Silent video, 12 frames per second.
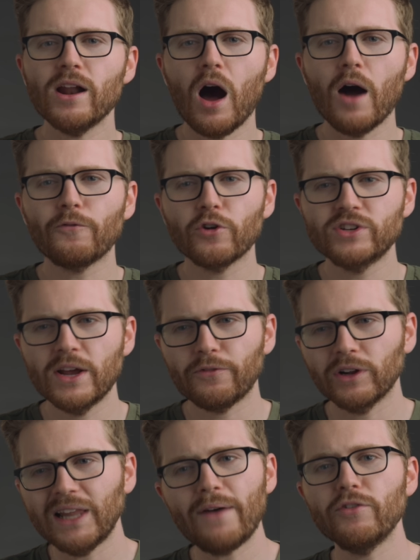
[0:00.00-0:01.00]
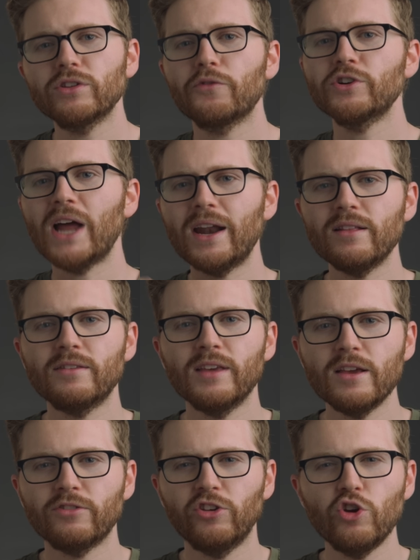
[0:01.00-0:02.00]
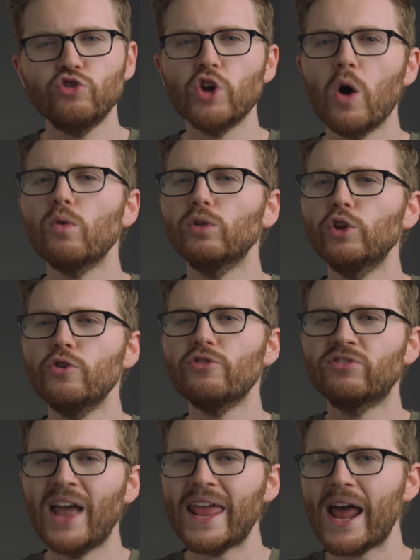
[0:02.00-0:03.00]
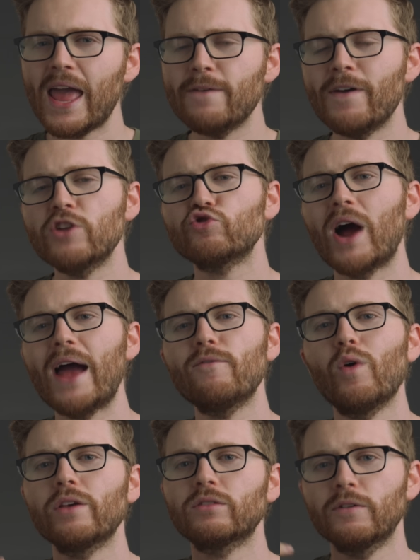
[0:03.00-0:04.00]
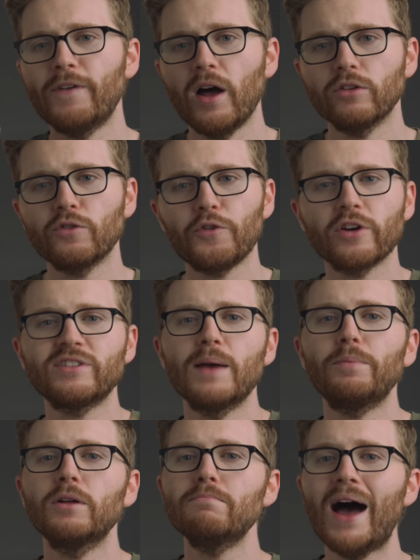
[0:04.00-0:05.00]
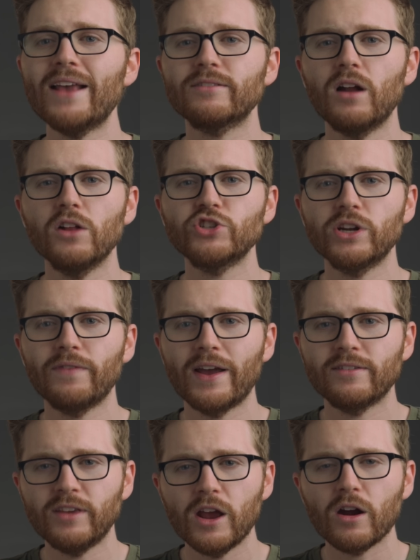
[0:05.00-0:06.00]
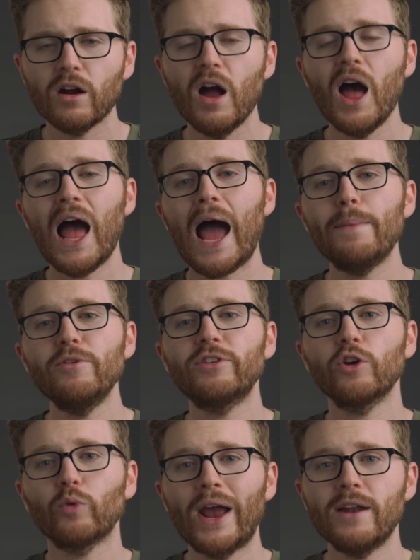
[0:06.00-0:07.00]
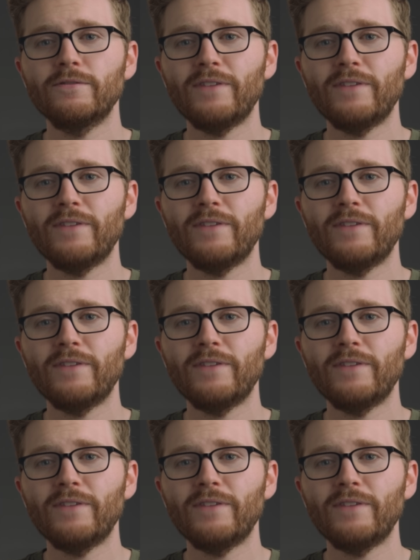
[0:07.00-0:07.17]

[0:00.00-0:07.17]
offer different levels of redundancy so you don't lose data if a drive was to fail. So for example, in my Synology device here, I'm using RAID